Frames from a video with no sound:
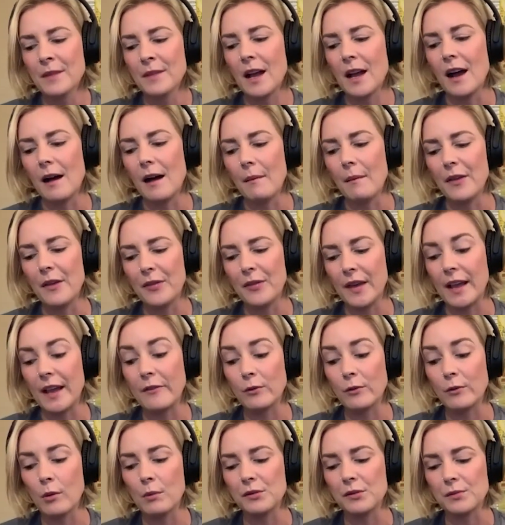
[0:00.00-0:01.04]
I think
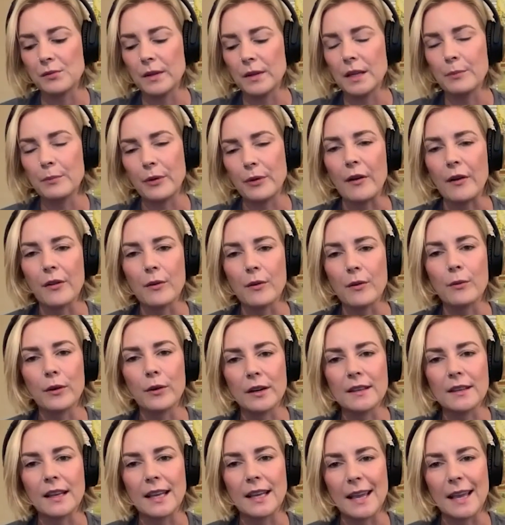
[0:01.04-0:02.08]
everyone was really proud of the
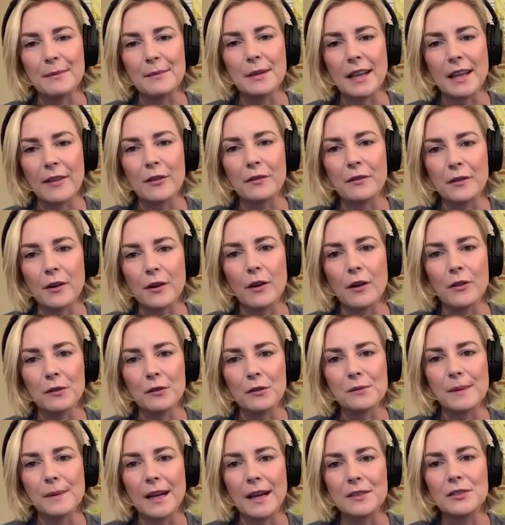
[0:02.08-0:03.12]
work that came together for all
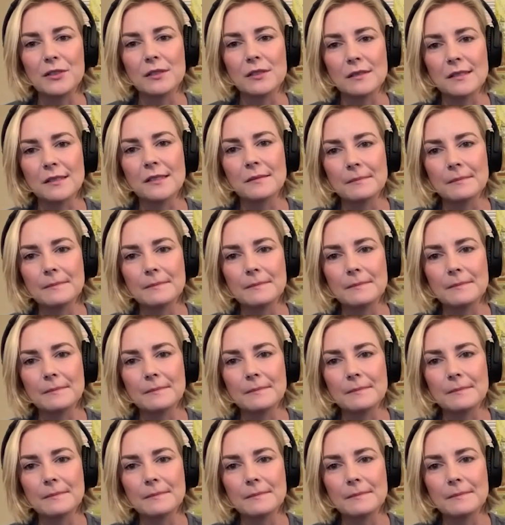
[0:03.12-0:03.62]
those matches.